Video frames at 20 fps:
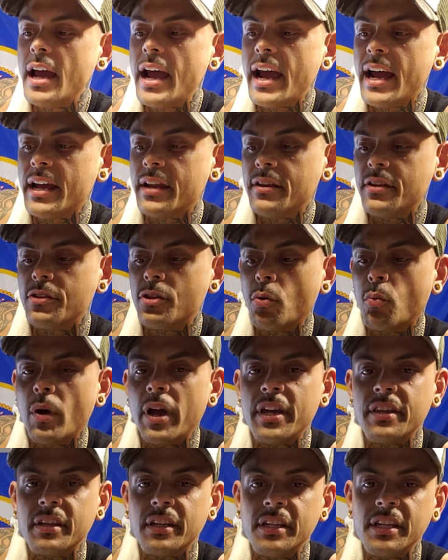And the
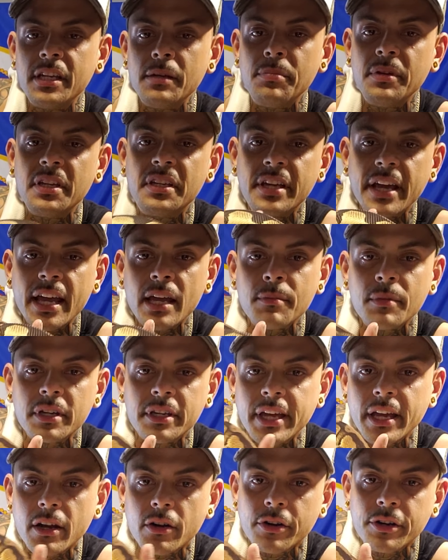way that he became a
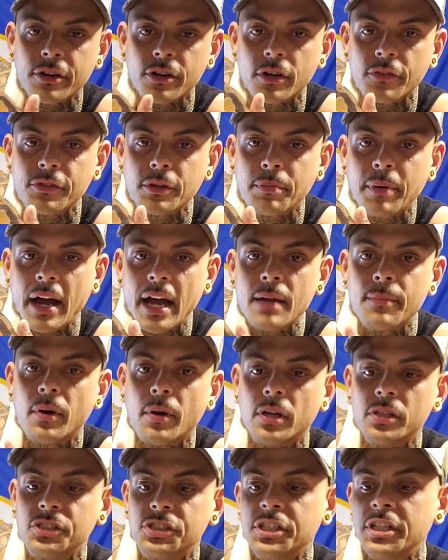carrier of the
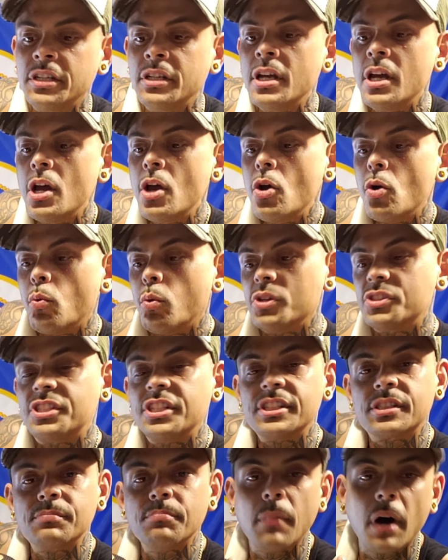piebald gene was
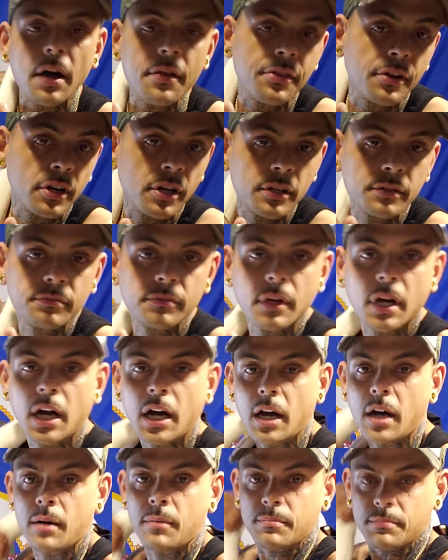his mother,
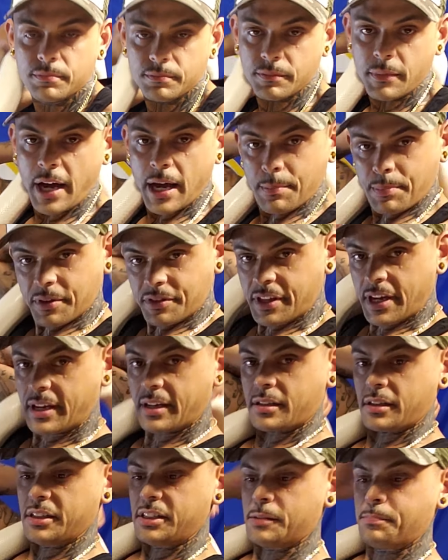
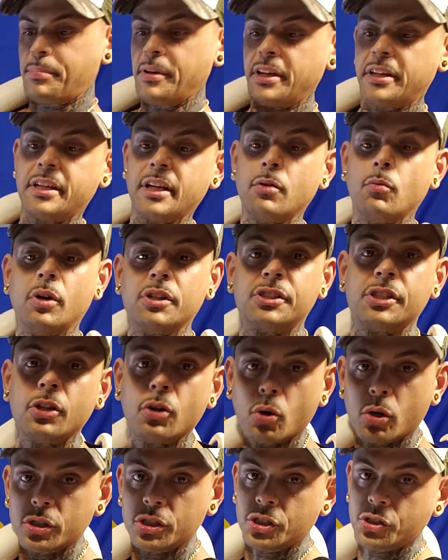hypothetically speaking, was an
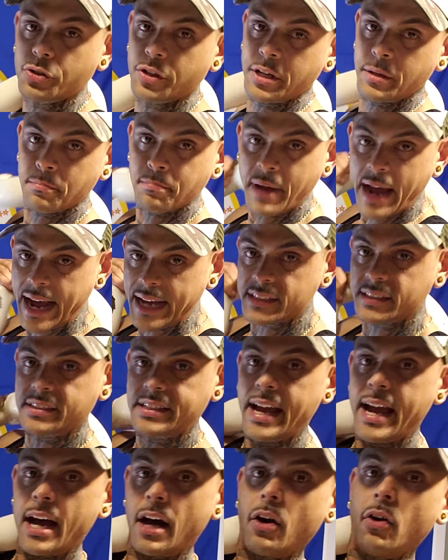Orange Dream
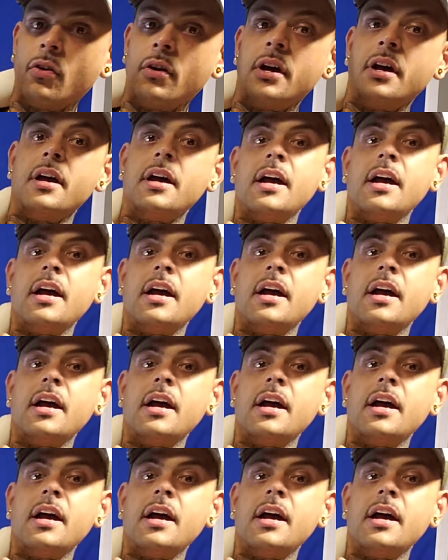Pastel,